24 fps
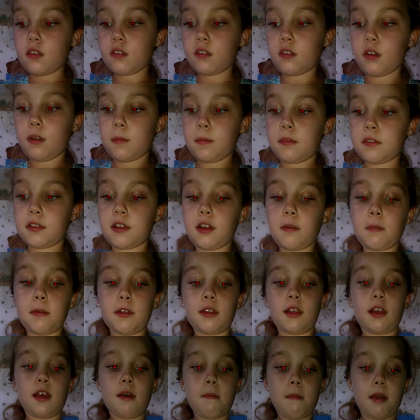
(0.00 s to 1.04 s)
So I'm just going
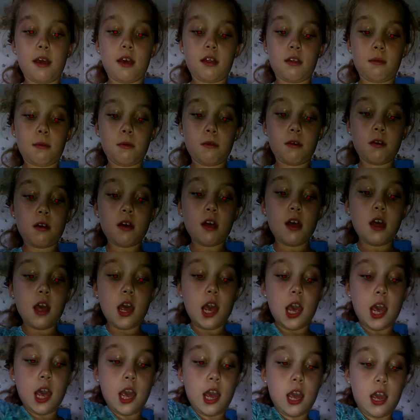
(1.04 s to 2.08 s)
to put that in my other bowl,
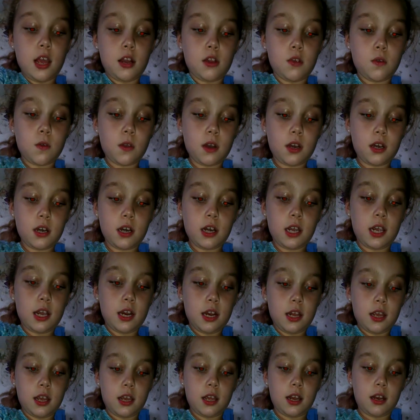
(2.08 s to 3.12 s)
and you can
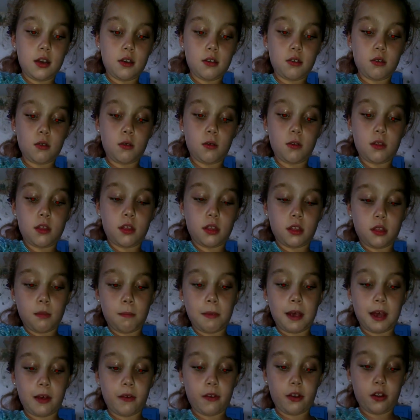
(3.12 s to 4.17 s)
knead it into the
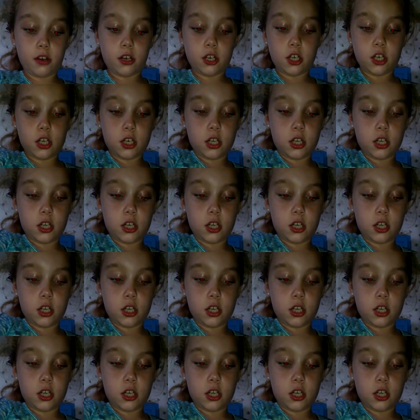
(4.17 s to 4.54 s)
powdered